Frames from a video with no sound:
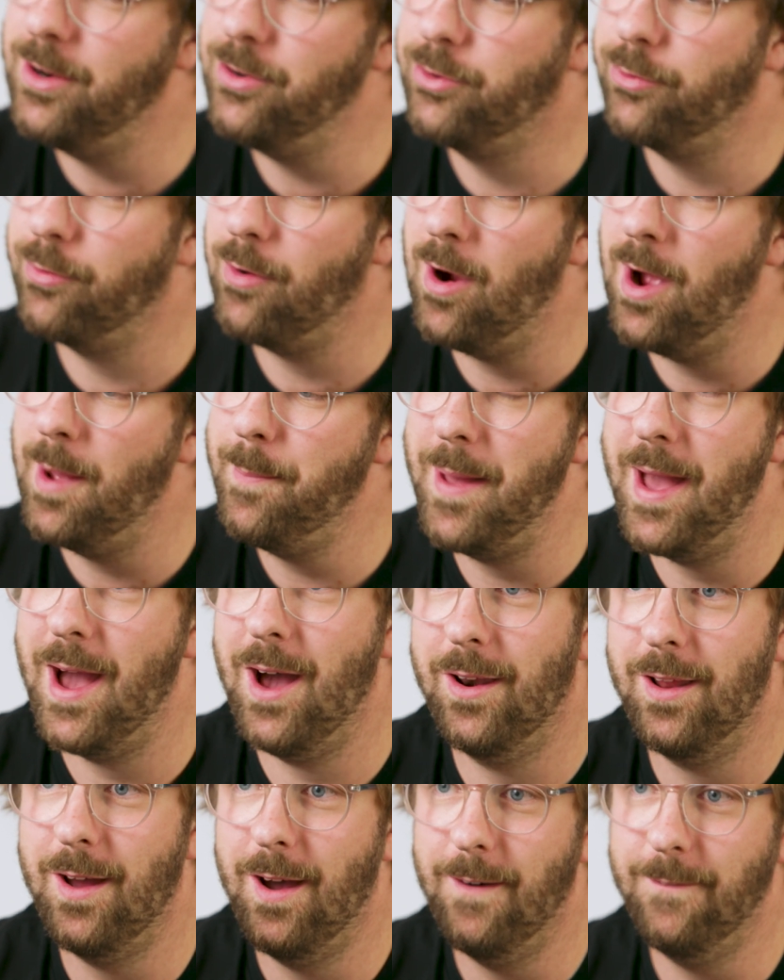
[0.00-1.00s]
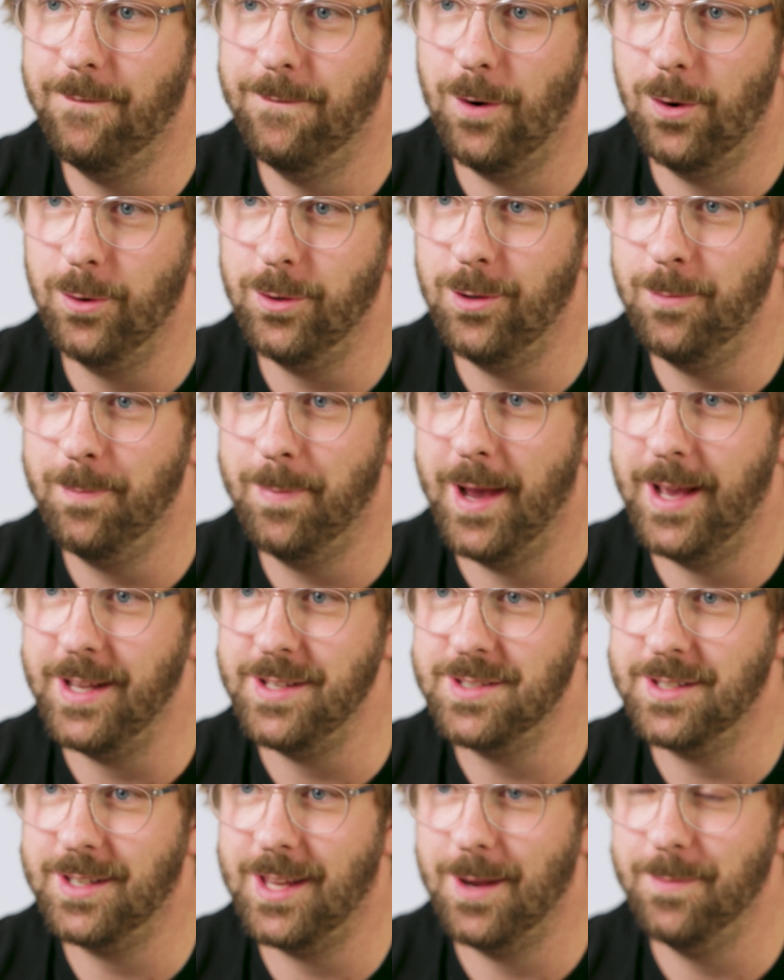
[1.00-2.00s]
dry powder volume
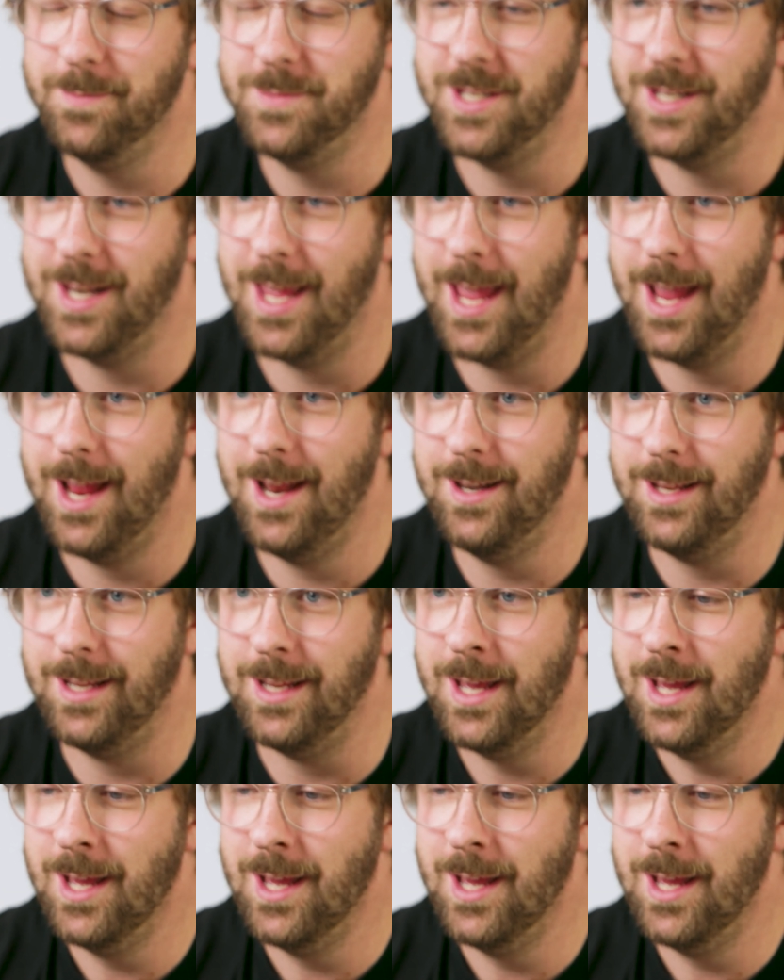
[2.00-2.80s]
paste comes in handy.